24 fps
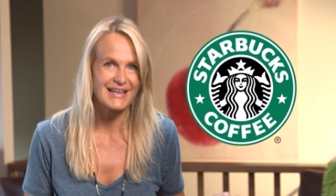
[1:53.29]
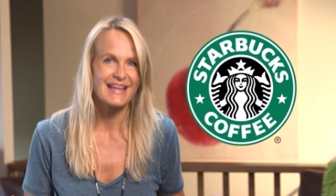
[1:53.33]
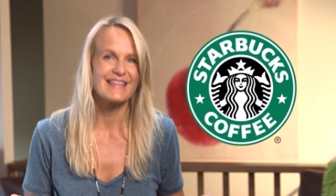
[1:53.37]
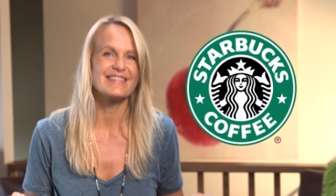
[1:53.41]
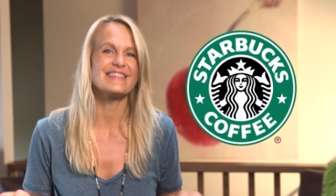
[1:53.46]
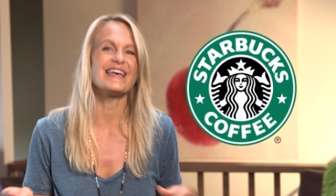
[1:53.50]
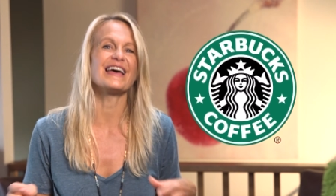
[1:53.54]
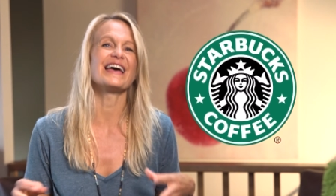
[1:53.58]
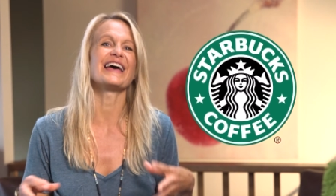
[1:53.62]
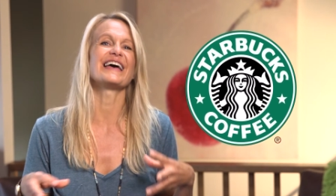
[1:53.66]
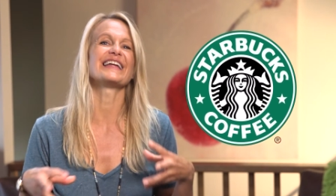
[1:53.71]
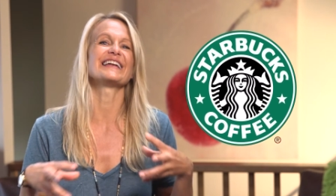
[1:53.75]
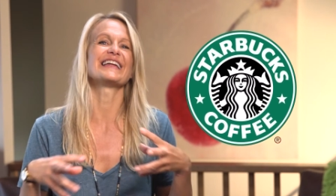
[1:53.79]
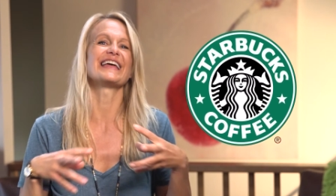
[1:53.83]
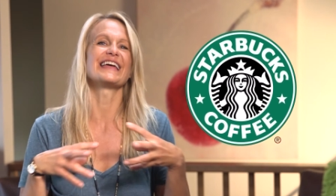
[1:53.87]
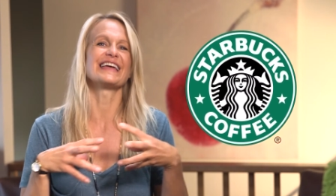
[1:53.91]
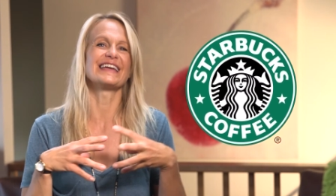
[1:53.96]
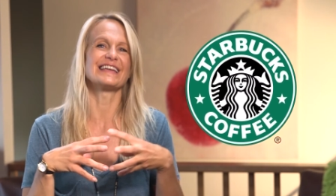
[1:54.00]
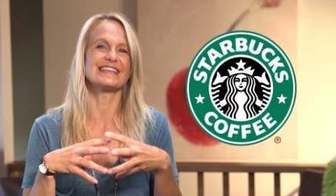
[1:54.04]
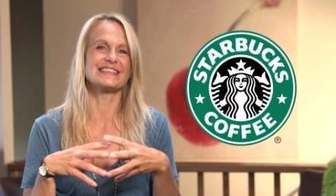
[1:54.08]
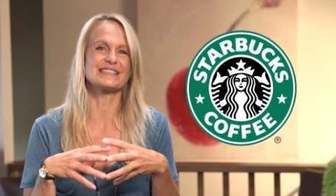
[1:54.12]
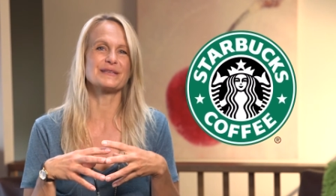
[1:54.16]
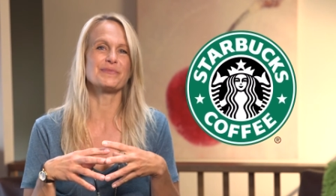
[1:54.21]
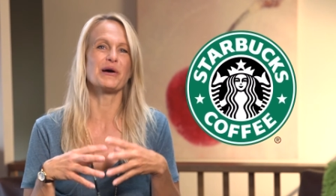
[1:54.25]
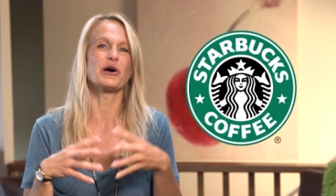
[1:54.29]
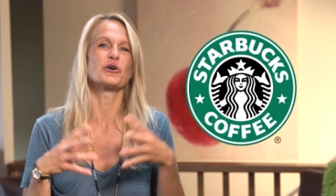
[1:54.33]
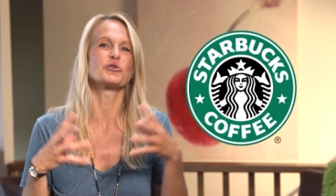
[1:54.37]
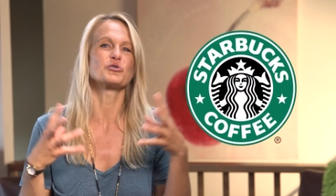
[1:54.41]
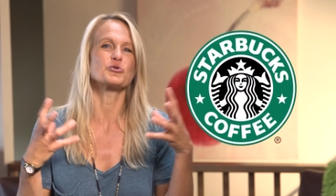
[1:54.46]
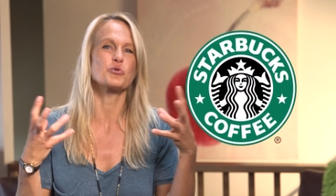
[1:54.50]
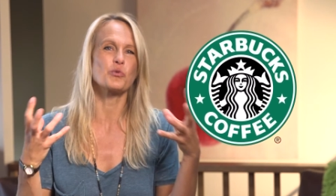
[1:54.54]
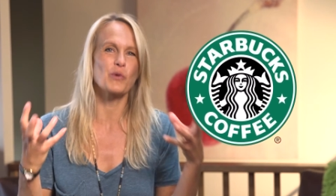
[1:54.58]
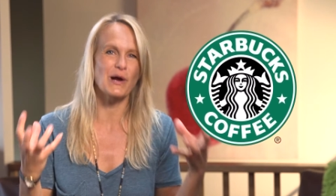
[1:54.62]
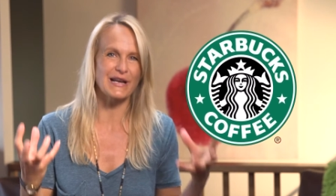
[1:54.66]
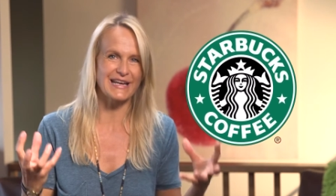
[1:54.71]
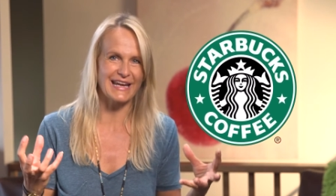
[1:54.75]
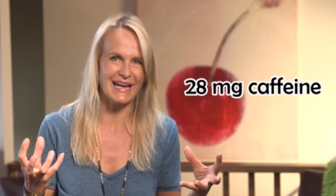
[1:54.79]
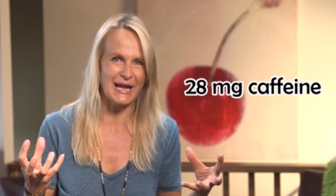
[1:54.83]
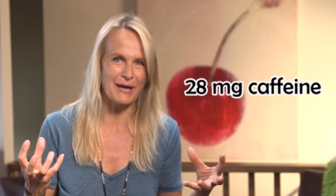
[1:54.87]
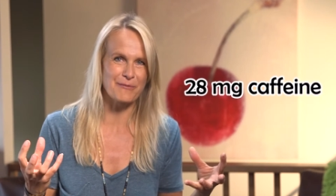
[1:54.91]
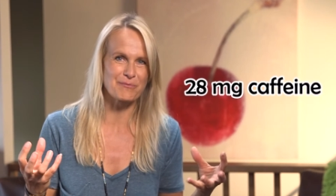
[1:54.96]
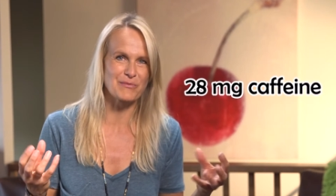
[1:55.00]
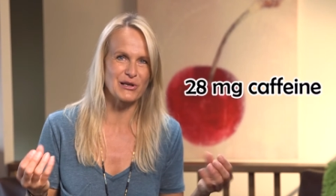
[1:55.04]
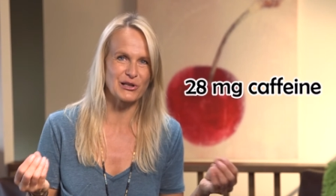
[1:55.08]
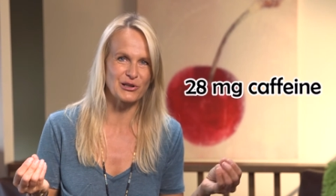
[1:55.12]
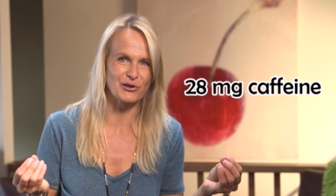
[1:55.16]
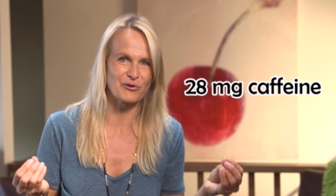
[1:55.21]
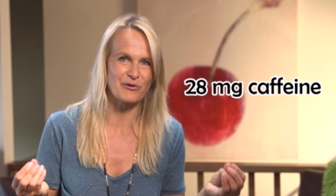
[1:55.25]
Then it's about 28
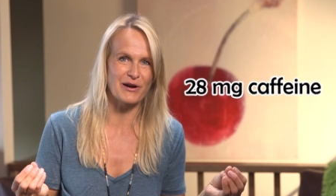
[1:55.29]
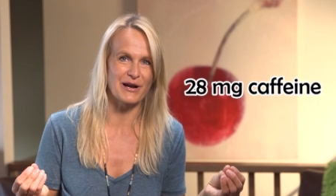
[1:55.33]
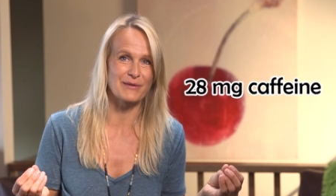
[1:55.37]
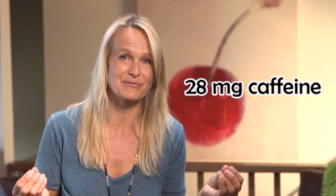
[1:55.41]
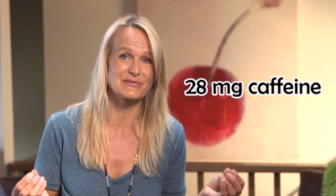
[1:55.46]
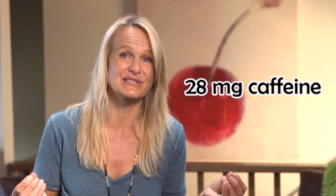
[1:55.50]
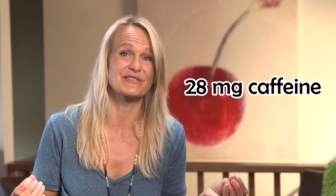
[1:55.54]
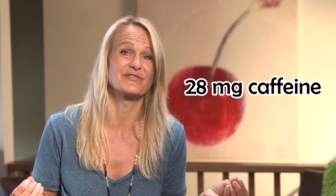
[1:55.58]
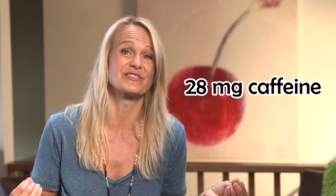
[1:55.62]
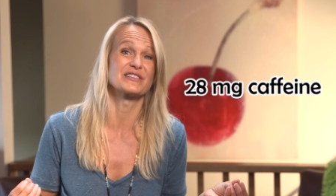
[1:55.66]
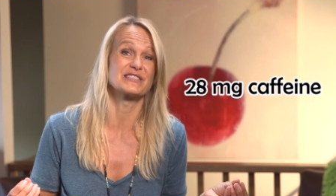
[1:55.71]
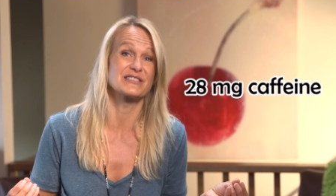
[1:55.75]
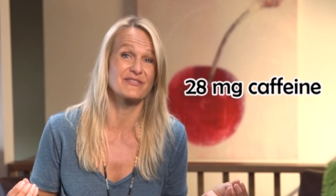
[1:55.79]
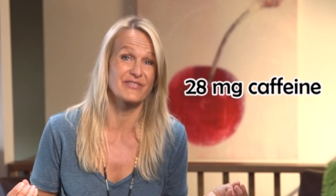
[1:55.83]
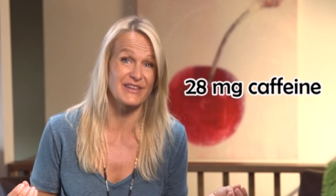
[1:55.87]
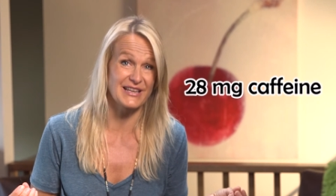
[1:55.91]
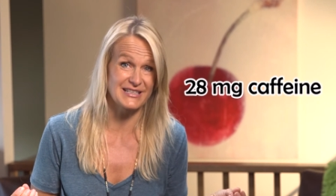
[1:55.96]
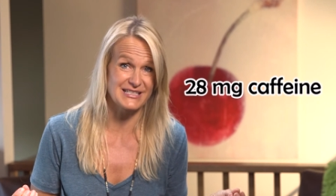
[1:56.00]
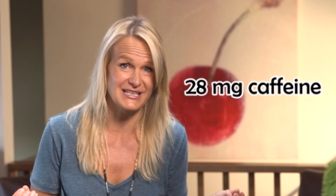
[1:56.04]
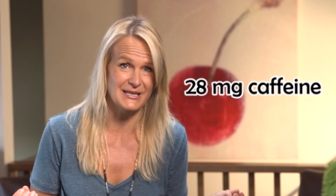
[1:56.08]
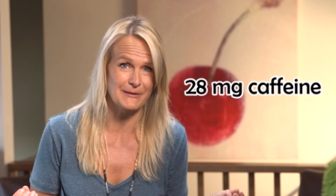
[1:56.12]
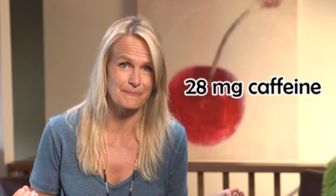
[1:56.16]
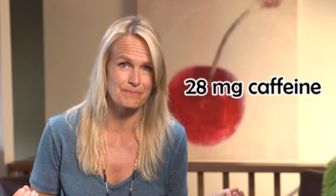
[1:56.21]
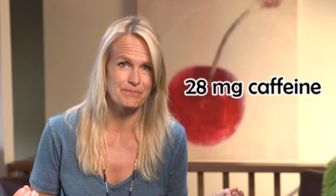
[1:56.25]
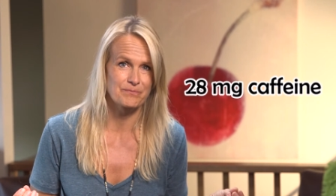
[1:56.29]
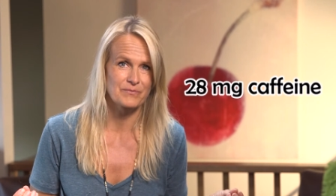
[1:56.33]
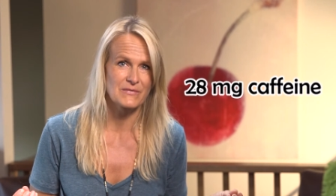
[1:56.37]
milligrams if it's a venti.